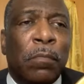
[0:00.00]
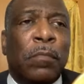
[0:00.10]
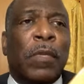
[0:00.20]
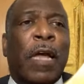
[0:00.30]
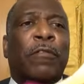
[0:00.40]

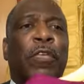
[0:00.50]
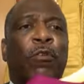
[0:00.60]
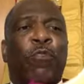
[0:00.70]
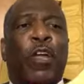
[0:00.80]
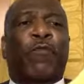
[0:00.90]
Now,
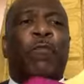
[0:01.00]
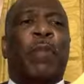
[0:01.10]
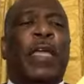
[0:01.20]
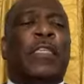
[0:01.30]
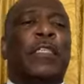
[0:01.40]
some
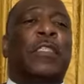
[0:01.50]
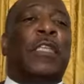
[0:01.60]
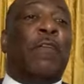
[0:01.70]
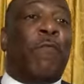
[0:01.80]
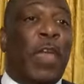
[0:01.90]
reformations,
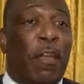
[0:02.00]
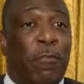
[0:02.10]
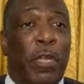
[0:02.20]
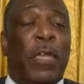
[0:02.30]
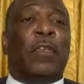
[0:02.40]
they
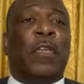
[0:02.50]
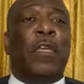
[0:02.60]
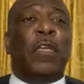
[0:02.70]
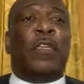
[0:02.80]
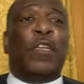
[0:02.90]
vary in
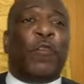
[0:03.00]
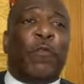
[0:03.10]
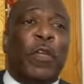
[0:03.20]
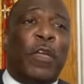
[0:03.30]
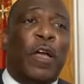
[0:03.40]

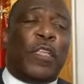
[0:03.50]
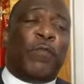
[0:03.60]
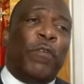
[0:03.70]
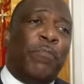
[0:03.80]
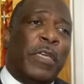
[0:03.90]
different colors
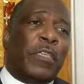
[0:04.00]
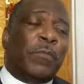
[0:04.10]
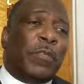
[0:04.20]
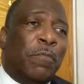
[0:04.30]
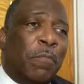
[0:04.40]
for
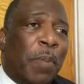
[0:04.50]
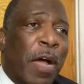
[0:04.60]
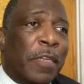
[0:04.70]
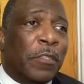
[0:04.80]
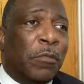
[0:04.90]
bishops and
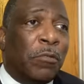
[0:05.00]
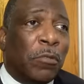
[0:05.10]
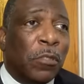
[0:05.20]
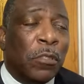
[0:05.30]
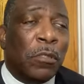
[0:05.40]
apostles.
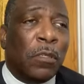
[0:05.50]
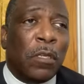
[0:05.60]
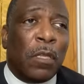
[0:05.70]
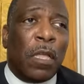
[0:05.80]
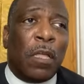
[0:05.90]

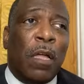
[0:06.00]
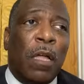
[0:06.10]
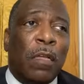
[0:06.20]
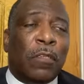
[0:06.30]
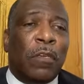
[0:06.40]

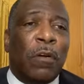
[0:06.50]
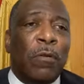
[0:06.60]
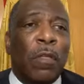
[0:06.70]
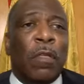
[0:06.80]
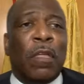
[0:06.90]

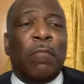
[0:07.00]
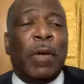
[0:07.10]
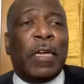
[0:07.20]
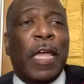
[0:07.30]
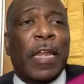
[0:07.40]

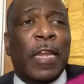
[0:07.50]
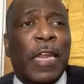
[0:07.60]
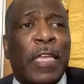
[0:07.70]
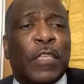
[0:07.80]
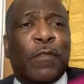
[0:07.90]
But at
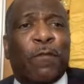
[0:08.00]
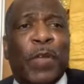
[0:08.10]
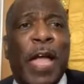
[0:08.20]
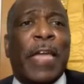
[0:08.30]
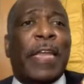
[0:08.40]
least
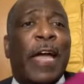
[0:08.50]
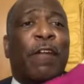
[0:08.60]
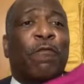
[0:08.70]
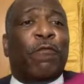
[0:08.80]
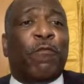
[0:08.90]
find
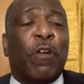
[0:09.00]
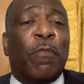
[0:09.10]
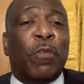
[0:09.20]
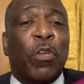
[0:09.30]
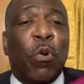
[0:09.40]
out
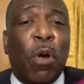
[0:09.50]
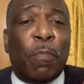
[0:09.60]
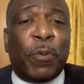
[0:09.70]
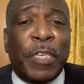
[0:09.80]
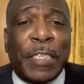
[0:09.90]
from your
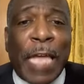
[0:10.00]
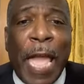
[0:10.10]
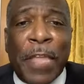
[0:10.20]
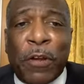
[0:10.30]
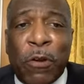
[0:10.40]

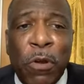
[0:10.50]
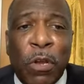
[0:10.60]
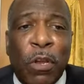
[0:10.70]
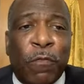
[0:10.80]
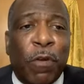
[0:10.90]
presider,
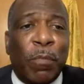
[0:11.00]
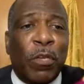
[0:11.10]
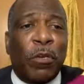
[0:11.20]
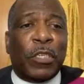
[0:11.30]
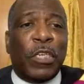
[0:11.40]
from
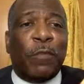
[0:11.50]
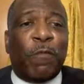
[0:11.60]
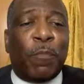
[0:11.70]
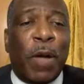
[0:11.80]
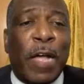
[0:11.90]
your chief
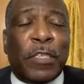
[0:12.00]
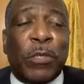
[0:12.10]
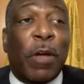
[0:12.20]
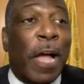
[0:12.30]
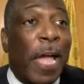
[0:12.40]

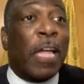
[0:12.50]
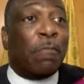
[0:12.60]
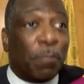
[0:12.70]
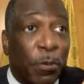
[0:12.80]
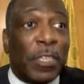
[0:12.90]
apostle. I
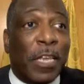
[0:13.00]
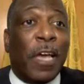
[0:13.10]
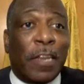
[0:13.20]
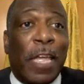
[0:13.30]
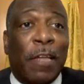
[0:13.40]
am a
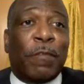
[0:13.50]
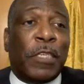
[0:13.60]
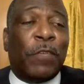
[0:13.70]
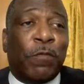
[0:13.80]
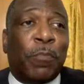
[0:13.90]
presider and
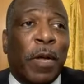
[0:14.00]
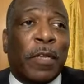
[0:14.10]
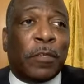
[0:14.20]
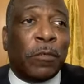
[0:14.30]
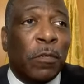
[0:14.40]
chief
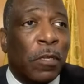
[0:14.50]
apostle.